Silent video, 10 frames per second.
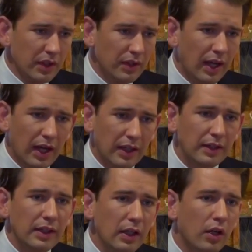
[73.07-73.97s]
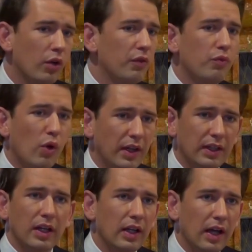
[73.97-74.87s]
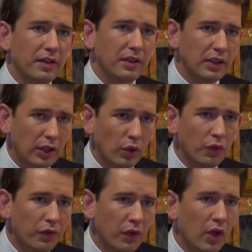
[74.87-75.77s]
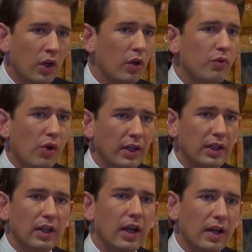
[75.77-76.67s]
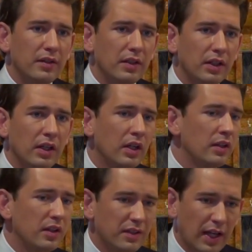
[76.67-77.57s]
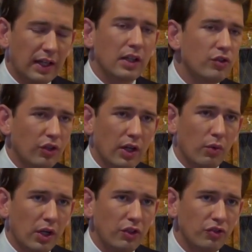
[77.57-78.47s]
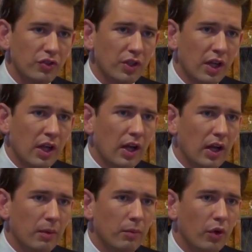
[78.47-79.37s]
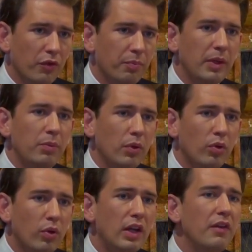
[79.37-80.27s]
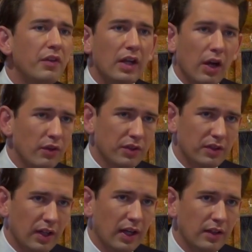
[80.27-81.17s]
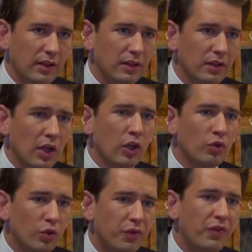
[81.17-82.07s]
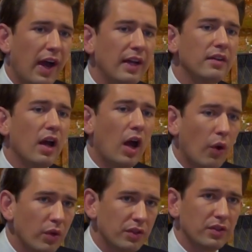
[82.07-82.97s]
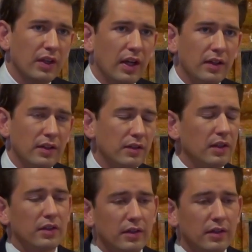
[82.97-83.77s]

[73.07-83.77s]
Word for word: the idea of radicalizing youth, of radicalizing the second generation um, of people who live in our societies to fight our societies. And